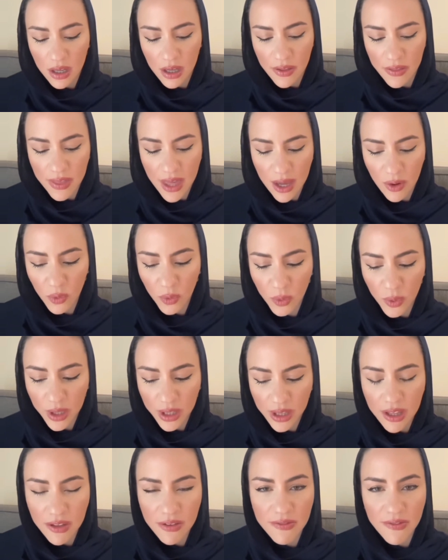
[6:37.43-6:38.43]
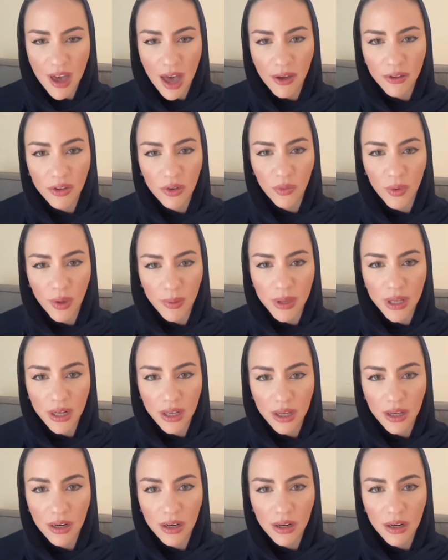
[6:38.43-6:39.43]
They really value women
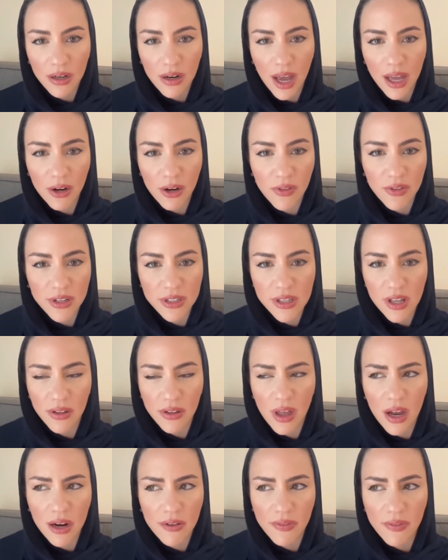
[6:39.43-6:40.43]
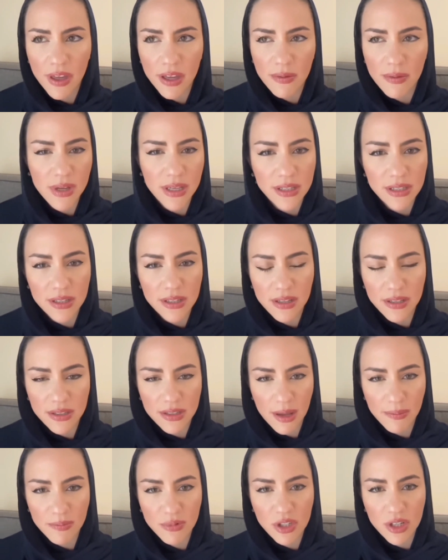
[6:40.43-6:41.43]
here. I know there's a lot of
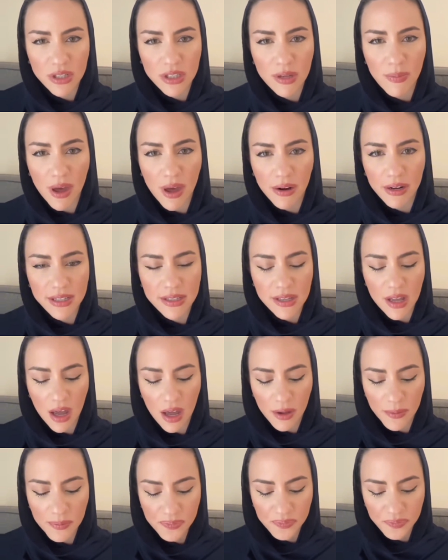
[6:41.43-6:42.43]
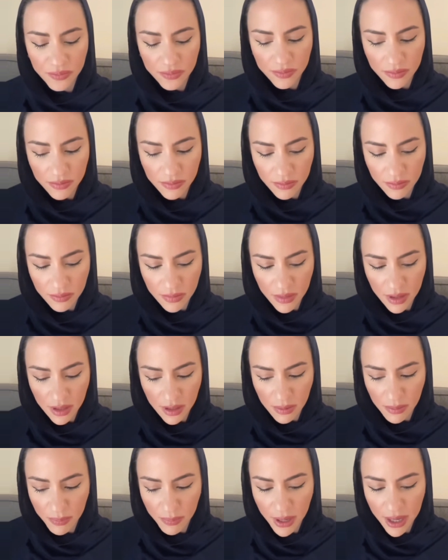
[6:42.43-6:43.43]
misconceptions about Islam,
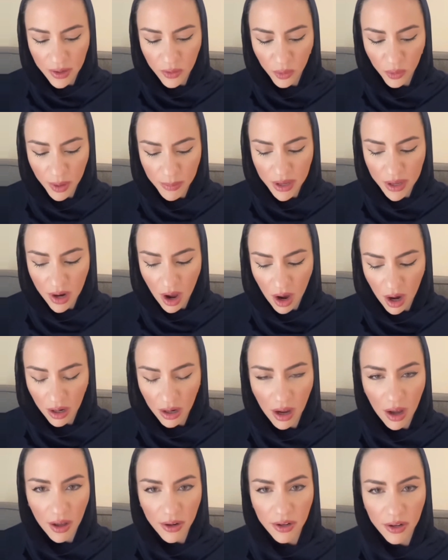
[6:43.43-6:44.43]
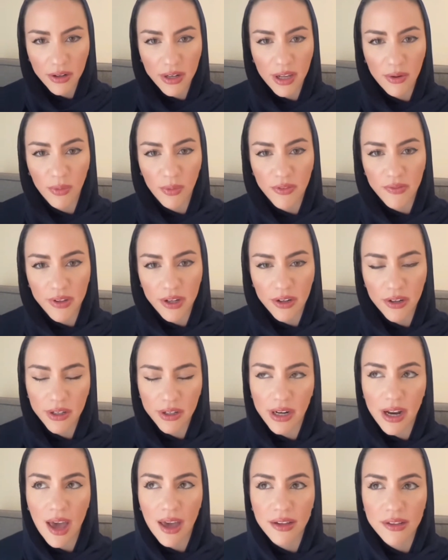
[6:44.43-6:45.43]
but women are honored and revered.
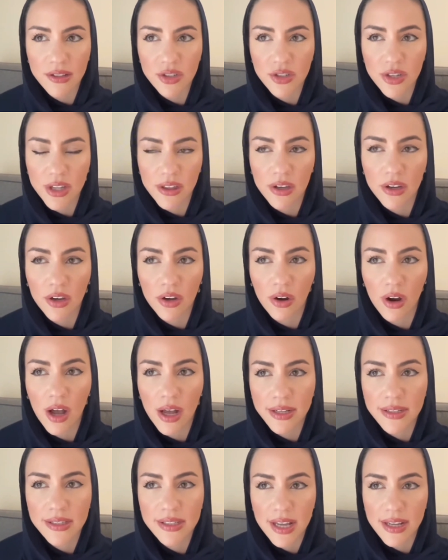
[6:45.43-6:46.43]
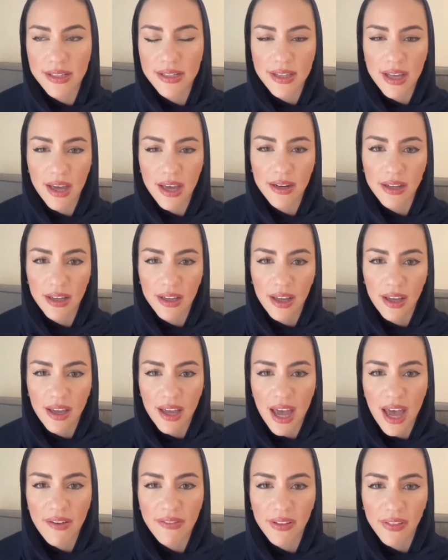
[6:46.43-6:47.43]
And actually the Quran says that
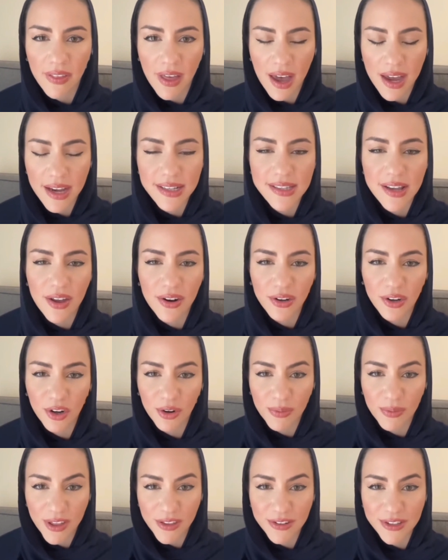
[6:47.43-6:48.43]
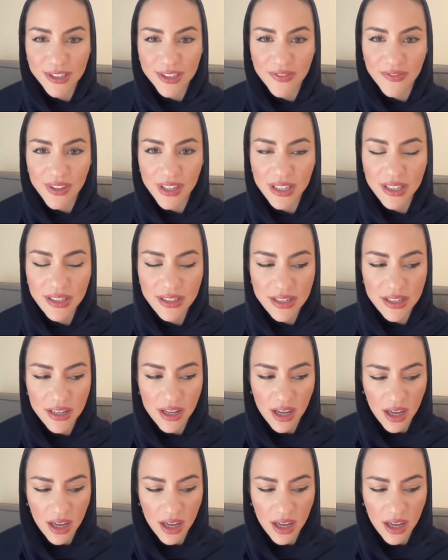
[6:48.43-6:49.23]
heaven lies under your mother's feet.